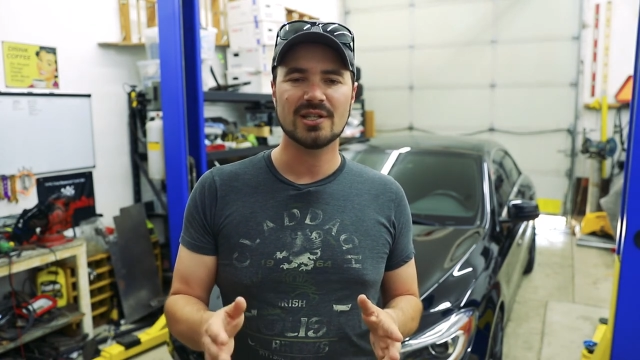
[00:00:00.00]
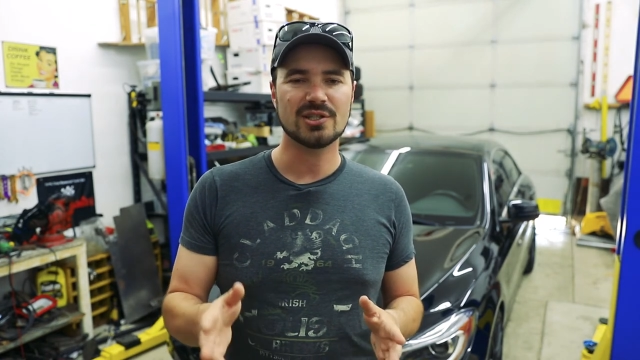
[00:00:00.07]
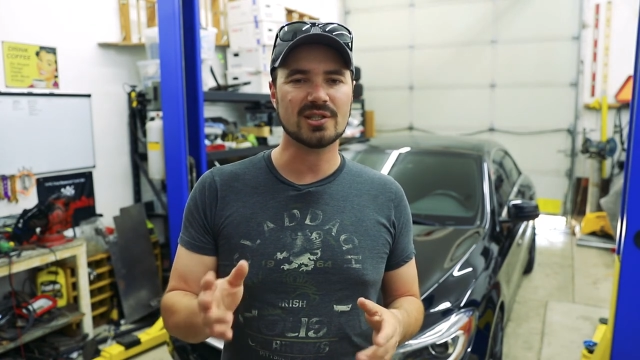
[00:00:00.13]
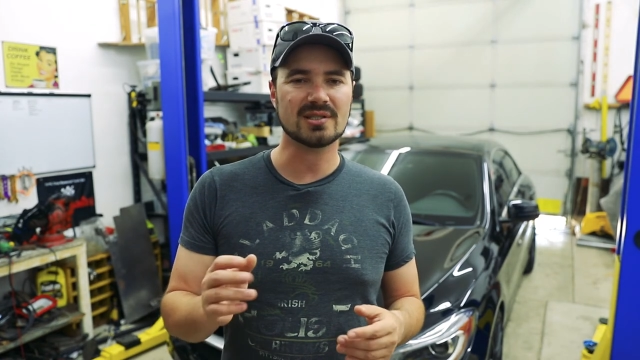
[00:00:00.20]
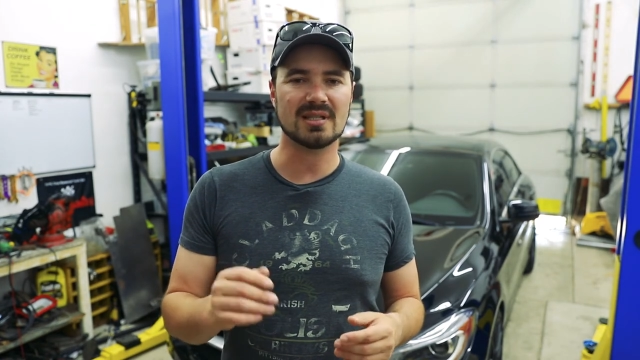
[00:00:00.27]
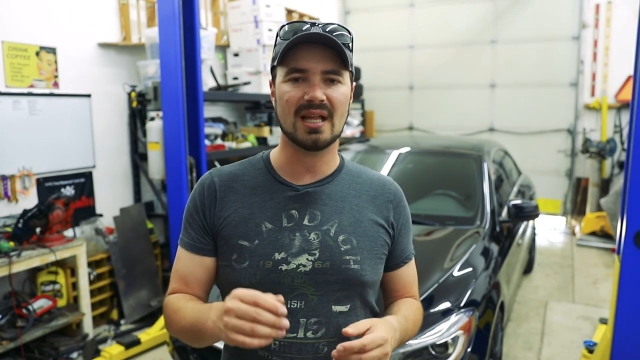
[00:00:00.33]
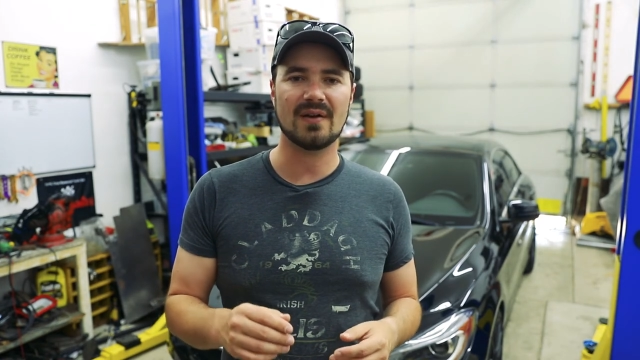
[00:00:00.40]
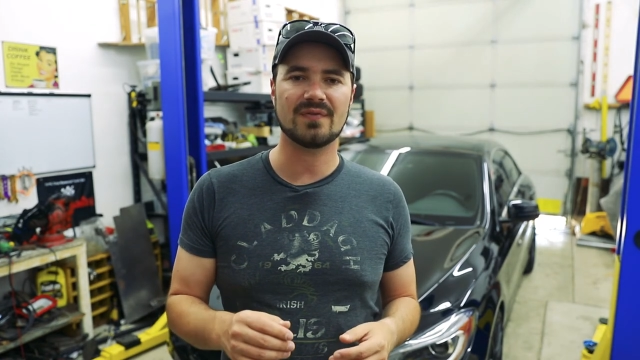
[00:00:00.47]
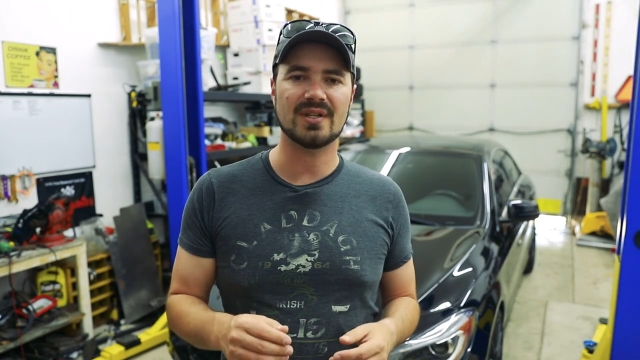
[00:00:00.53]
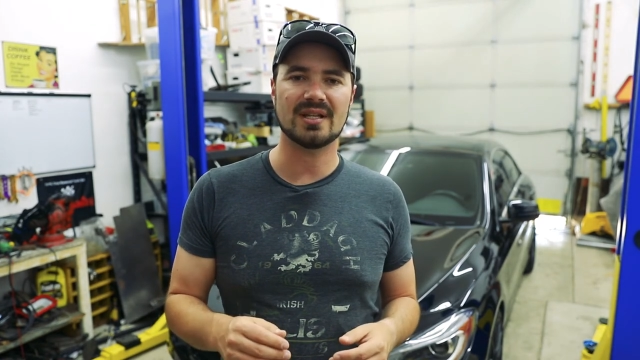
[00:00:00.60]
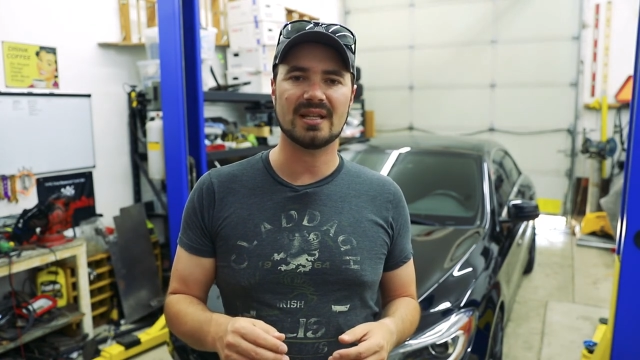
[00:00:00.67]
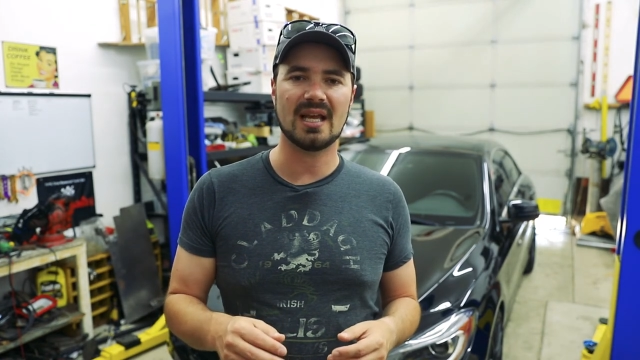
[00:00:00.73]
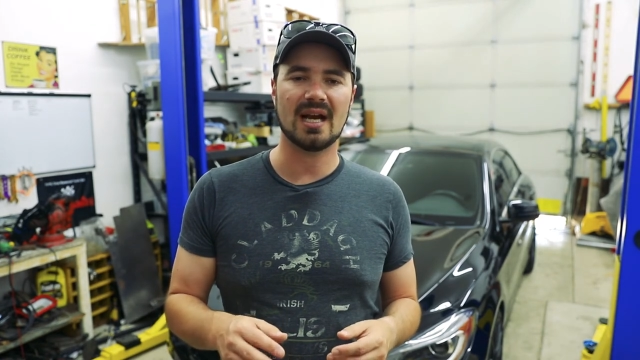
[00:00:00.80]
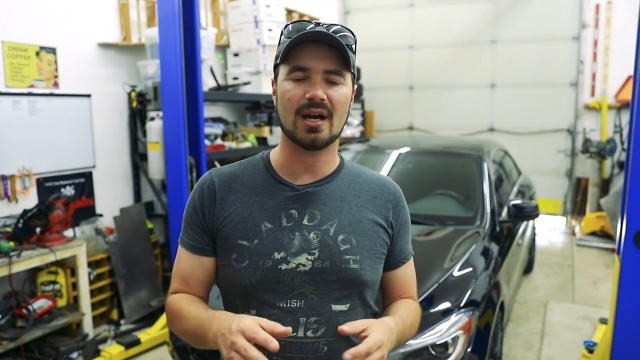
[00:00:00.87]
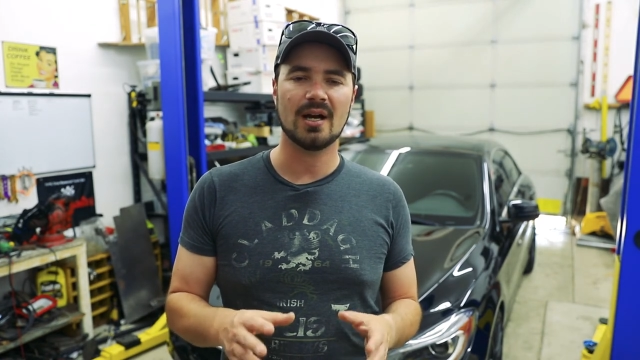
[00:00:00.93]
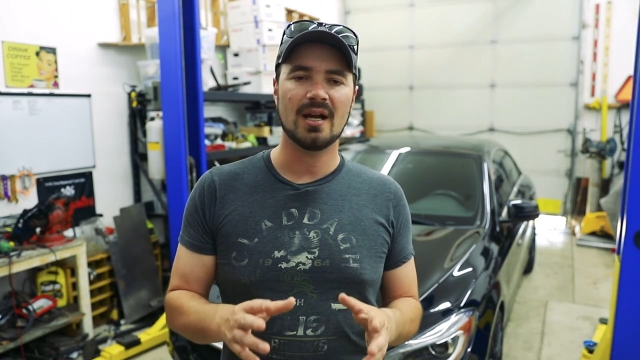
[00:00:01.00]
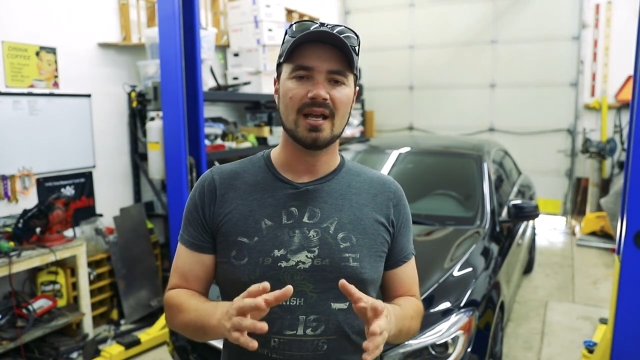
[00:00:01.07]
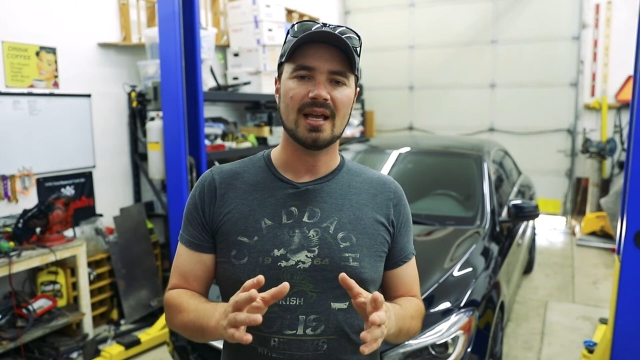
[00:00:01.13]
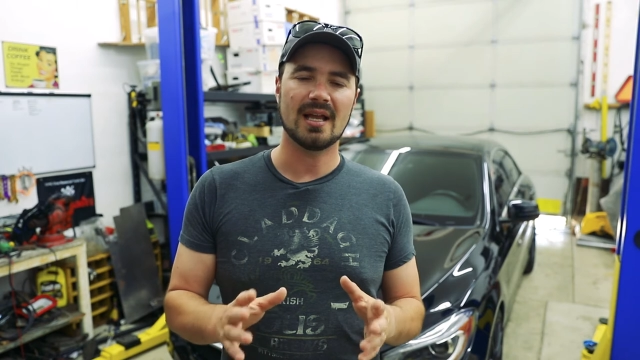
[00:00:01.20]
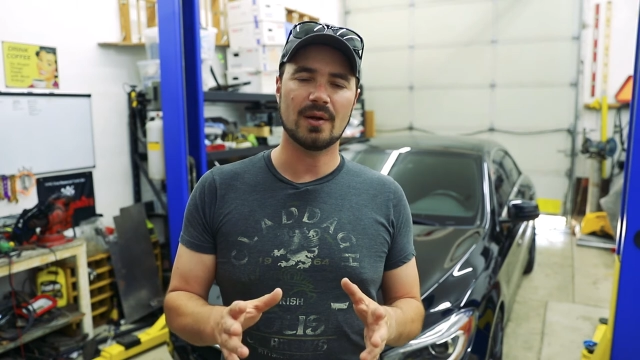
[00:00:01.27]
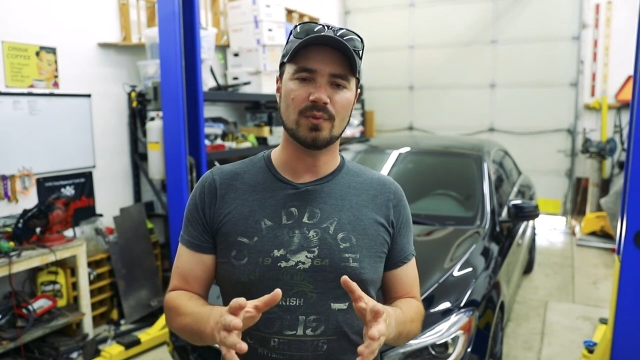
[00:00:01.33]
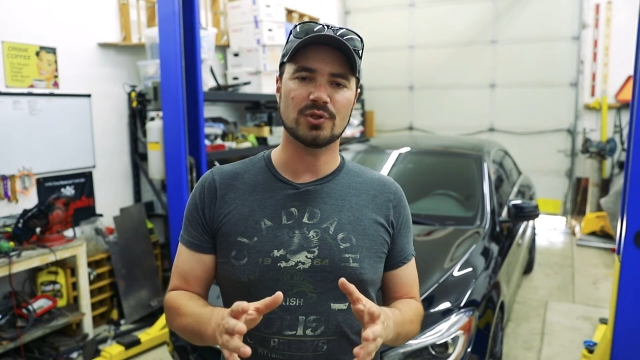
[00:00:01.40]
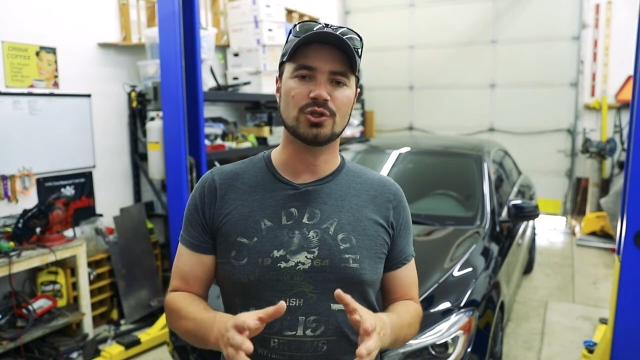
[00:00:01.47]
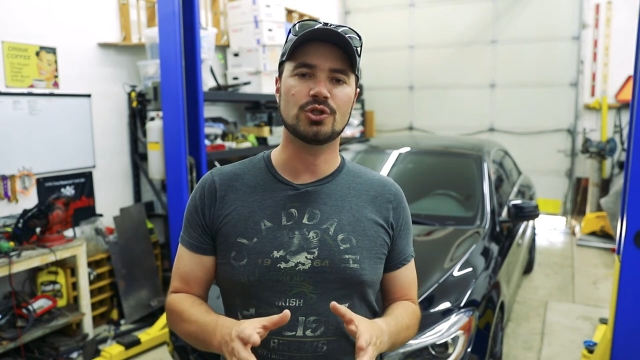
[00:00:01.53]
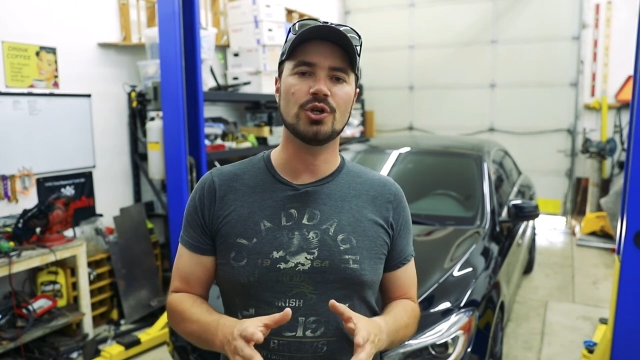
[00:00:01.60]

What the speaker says: just left it there, and it was